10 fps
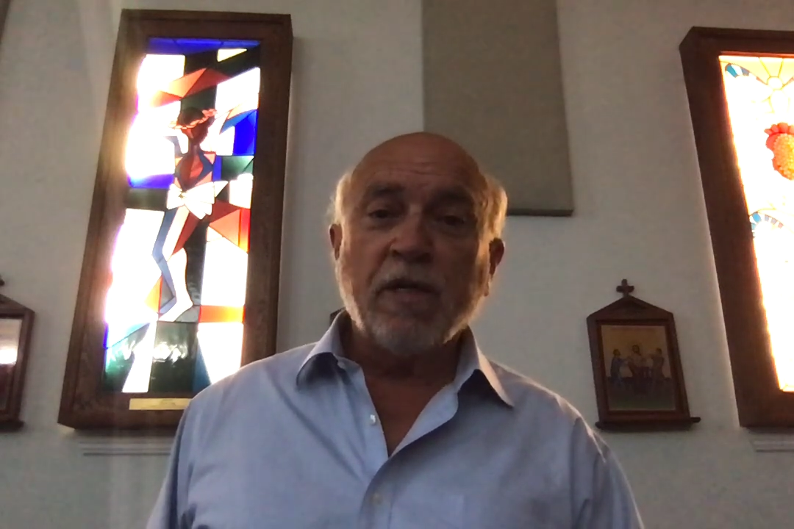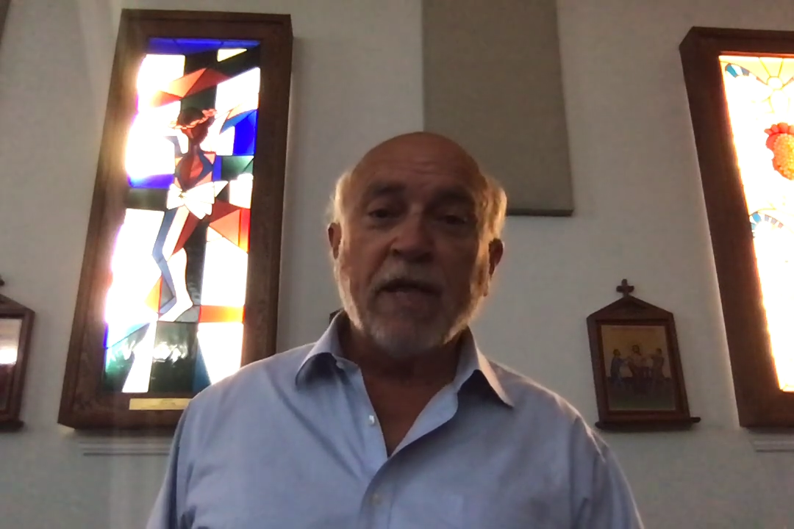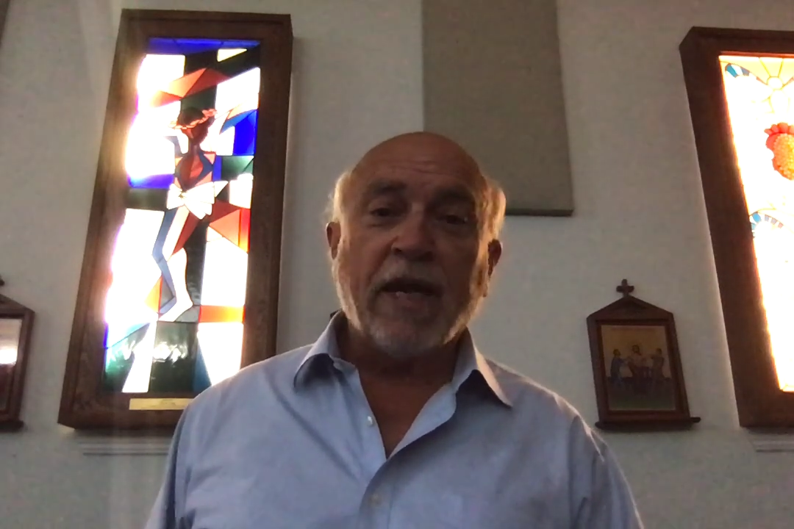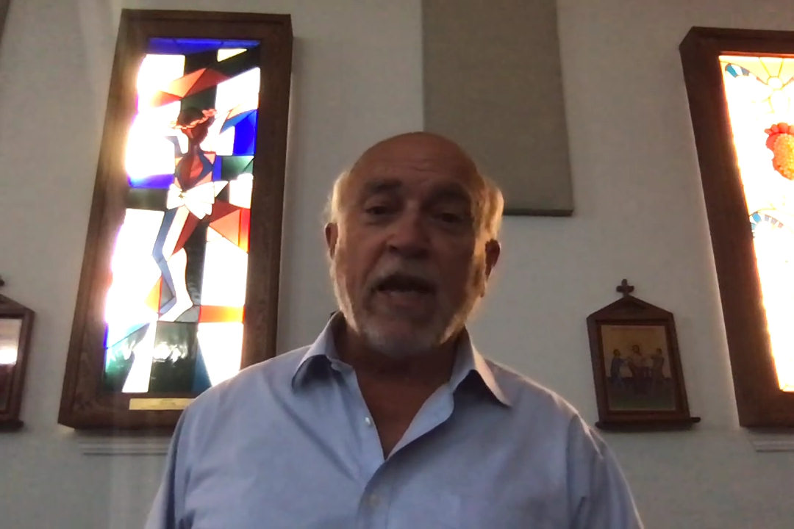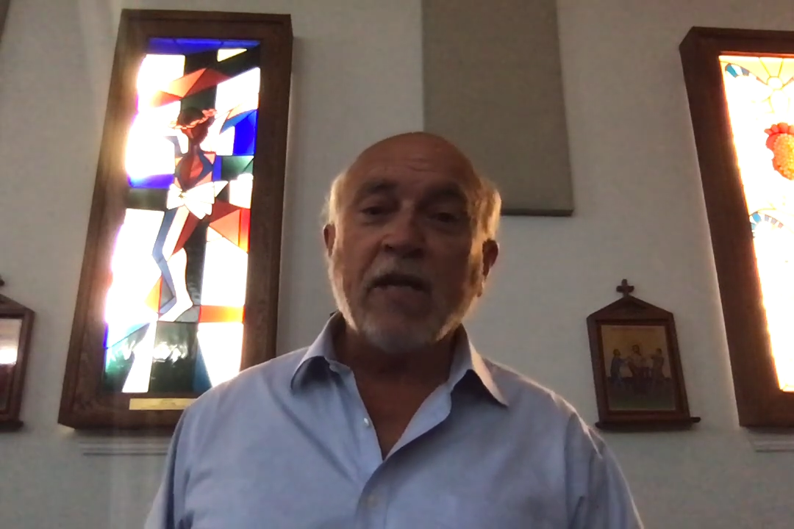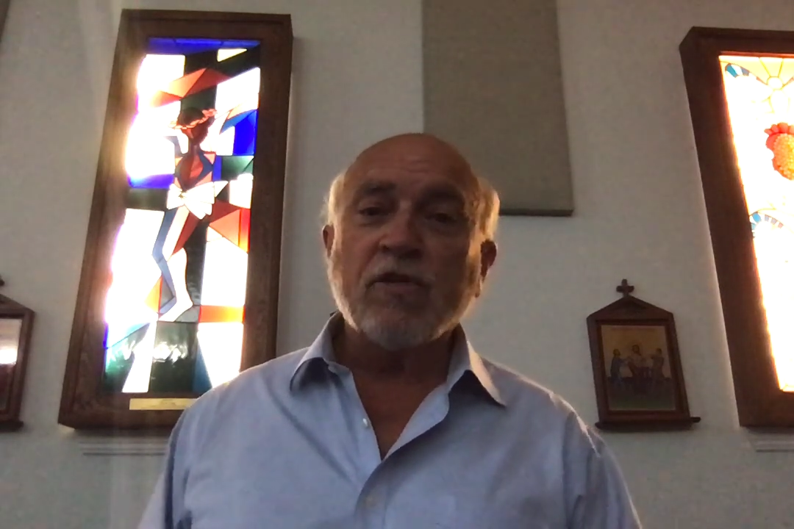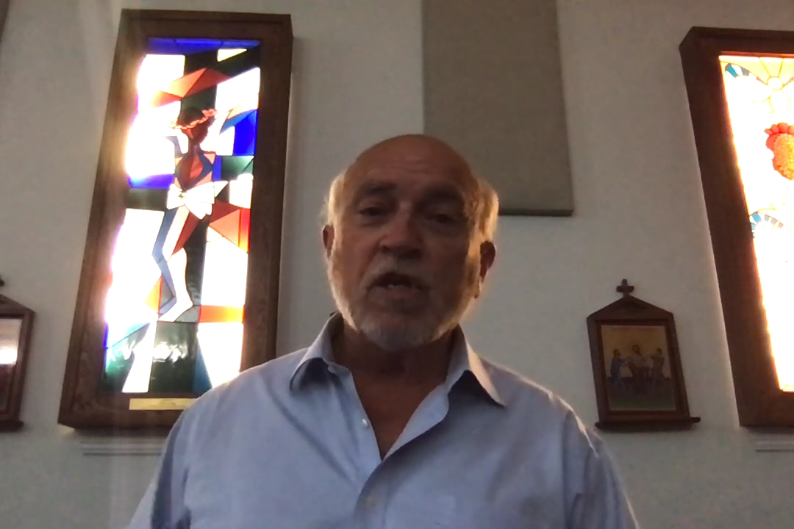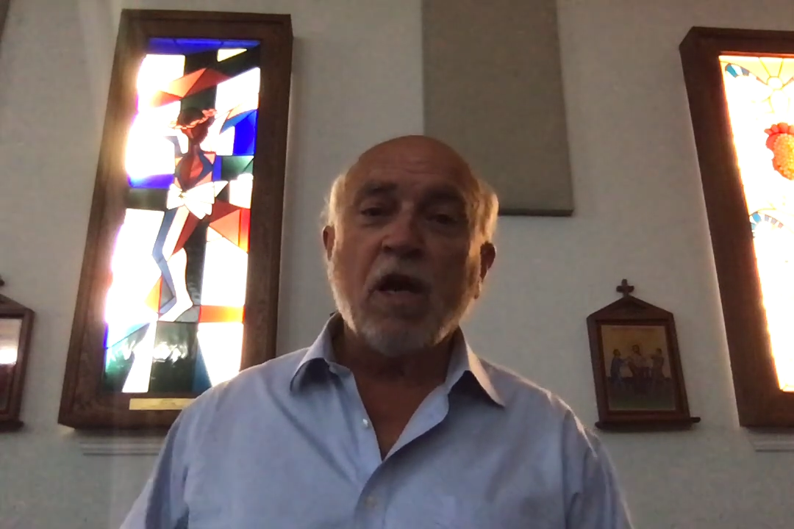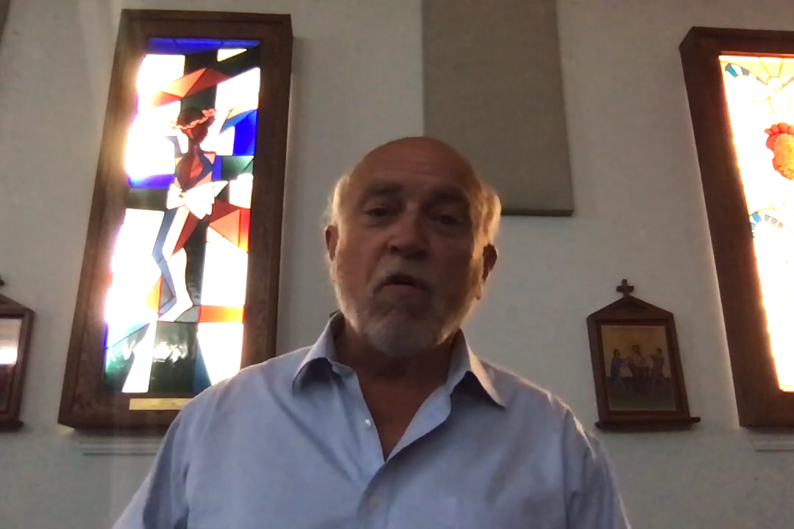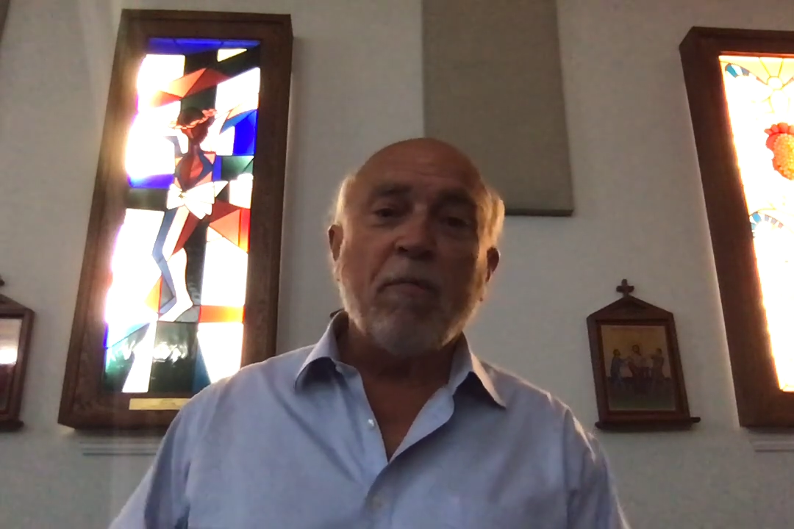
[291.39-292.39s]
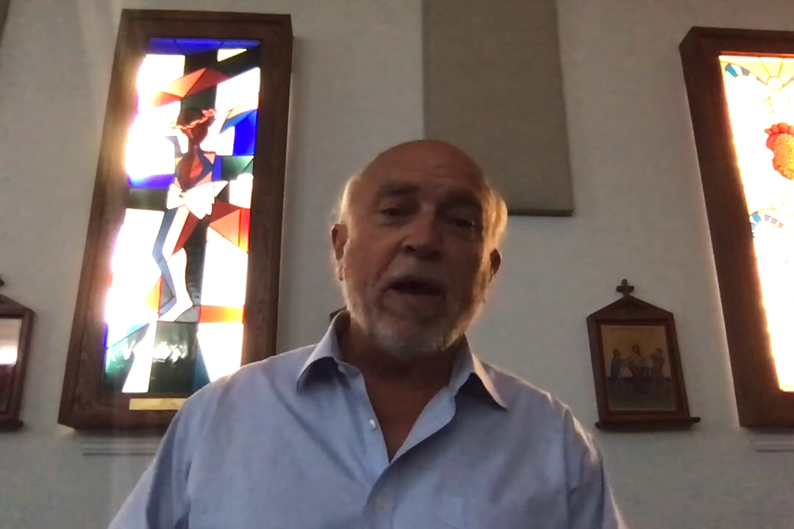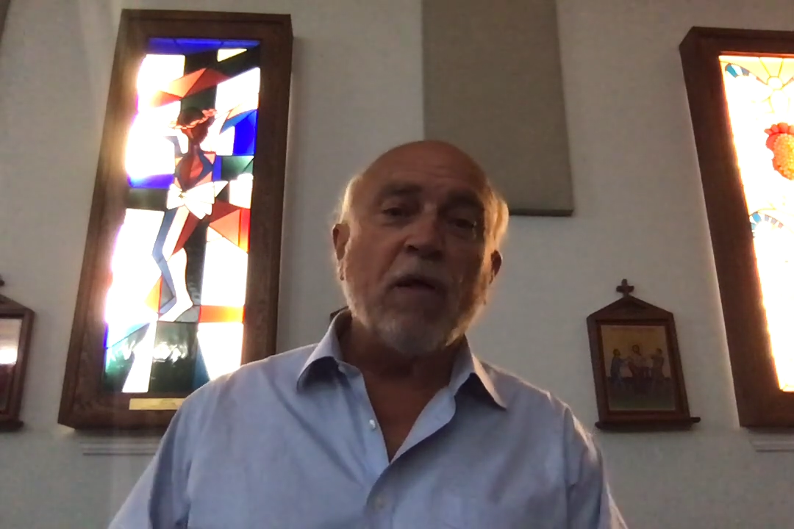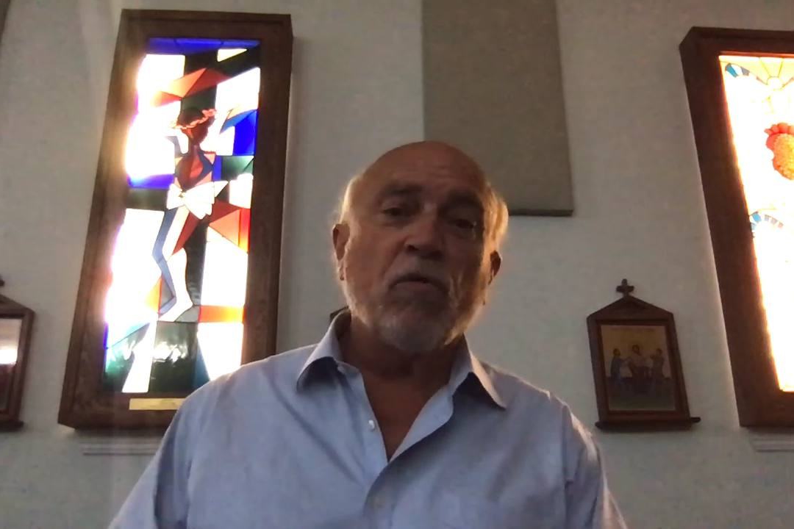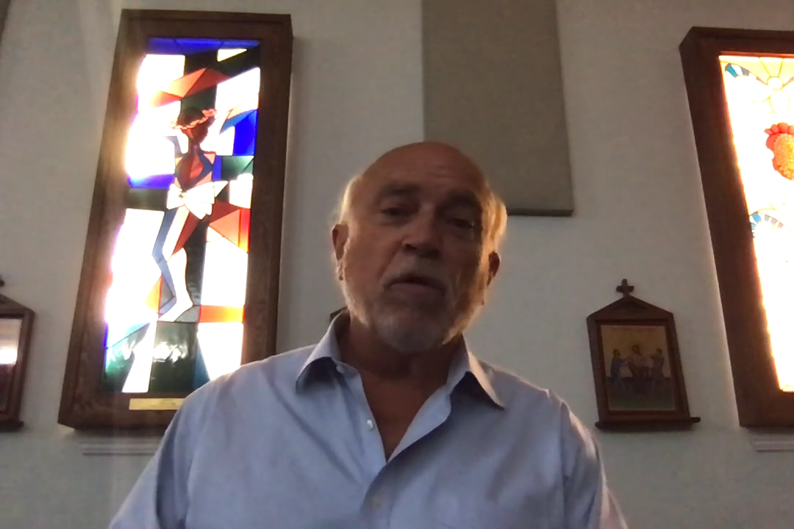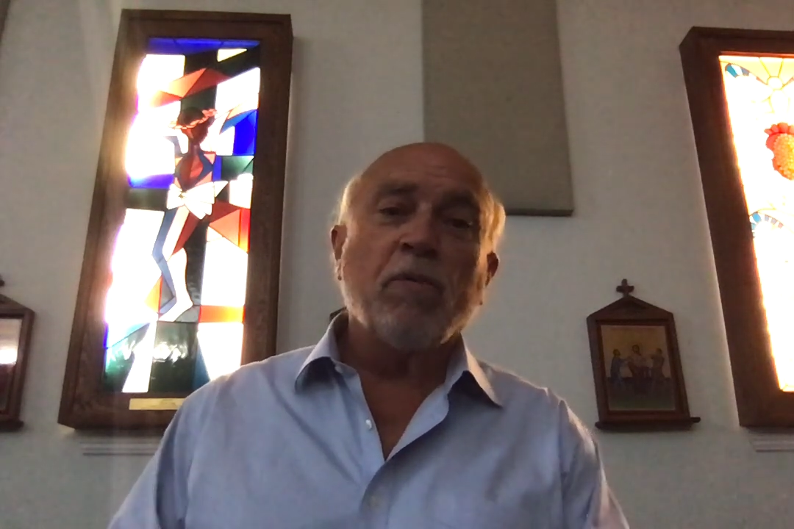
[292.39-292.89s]
Decades ago, a
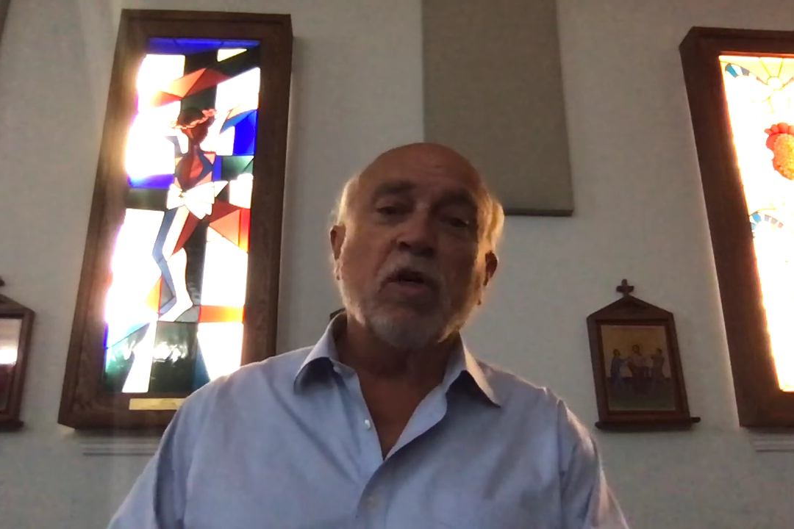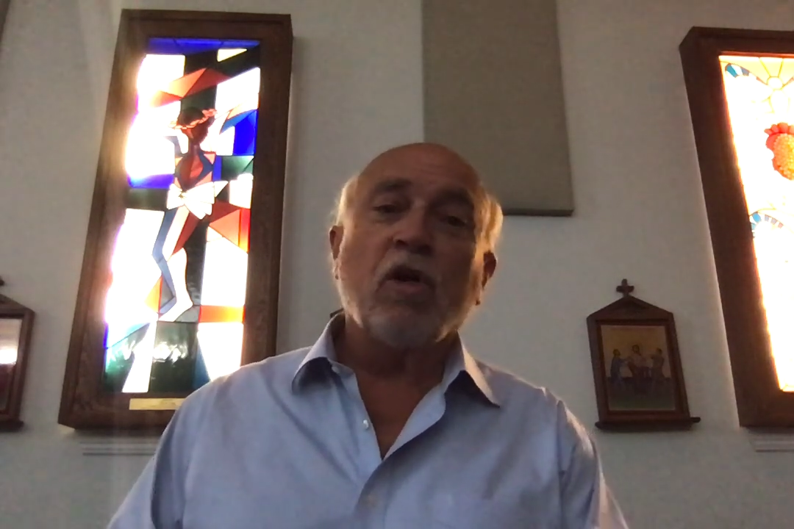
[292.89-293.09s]
man wrote a book